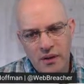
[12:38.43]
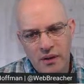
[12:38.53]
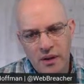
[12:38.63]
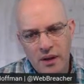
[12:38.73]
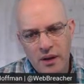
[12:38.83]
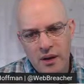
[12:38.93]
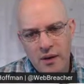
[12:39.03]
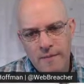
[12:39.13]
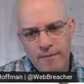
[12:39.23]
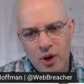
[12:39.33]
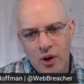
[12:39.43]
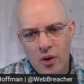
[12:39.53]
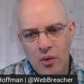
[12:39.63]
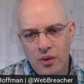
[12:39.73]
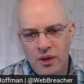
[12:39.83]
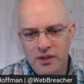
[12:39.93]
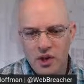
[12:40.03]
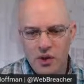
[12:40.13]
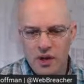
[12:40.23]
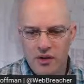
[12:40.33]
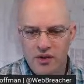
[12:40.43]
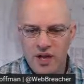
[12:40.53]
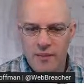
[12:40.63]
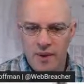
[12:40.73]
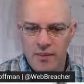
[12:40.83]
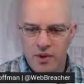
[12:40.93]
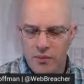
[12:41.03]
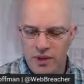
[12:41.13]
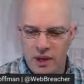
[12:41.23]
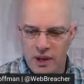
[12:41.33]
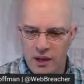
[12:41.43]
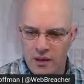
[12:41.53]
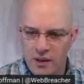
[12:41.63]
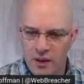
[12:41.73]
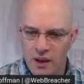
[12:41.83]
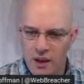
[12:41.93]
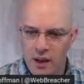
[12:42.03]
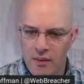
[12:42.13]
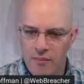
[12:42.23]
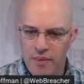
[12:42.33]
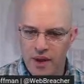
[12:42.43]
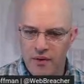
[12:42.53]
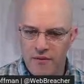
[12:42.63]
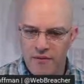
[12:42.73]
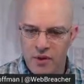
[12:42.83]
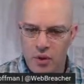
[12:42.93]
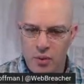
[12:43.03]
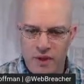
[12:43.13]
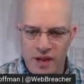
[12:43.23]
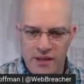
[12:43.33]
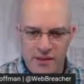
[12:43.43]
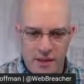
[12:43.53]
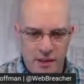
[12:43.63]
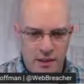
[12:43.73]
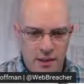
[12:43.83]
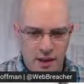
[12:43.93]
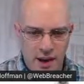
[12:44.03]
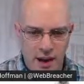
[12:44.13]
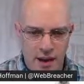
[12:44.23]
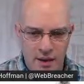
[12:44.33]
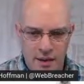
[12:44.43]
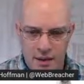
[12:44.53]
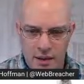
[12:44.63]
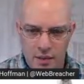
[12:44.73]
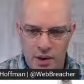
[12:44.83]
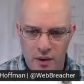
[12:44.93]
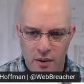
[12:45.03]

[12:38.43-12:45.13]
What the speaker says: Let's go to the other side. Maybe there'll be a better view of that sign. Here we go.